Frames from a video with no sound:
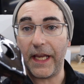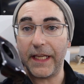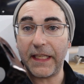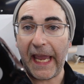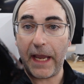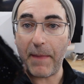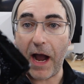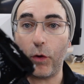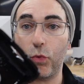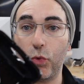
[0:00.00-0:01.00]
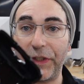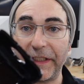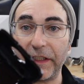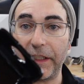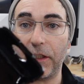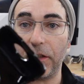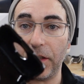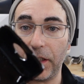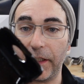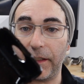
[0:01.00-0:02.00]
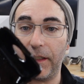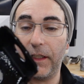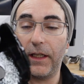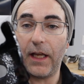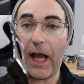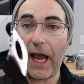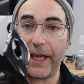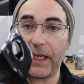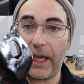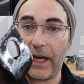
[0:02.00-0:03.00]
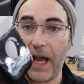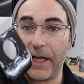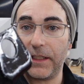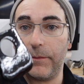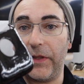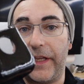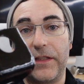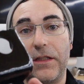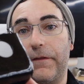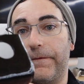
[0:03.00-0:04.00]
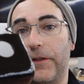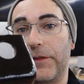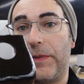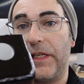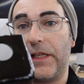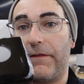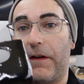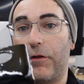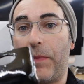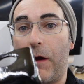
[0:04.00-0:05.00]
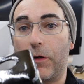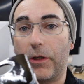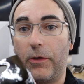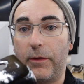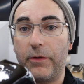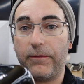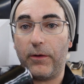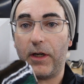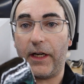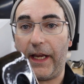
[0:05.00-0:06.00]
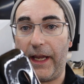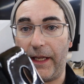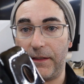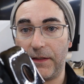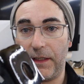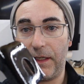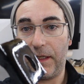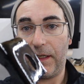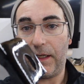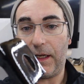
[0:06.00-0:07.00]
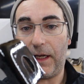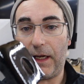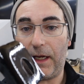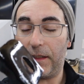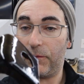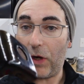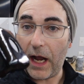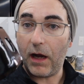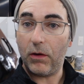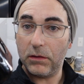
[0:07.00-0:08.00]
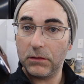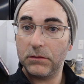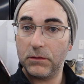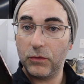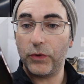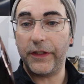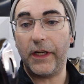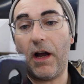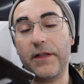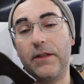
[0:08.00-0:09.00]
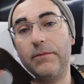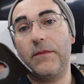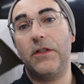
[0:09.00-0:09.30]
It came out really good. I cannot complain. This is the first piece I've ever powder coated before, and wow, really awesome.